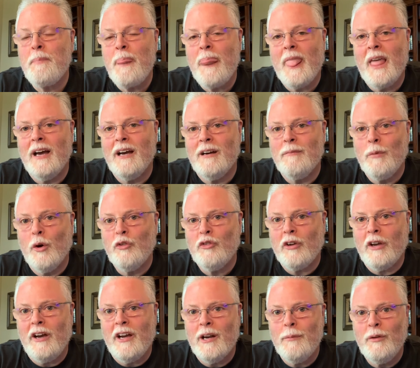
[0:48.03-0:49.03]
Most
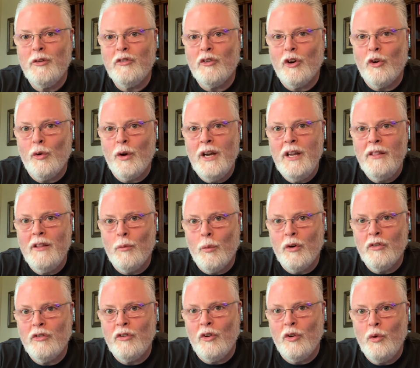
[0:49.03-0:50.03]
economists agree that we're
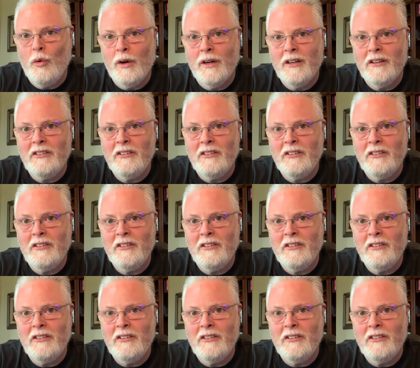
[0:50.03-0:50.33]
still going to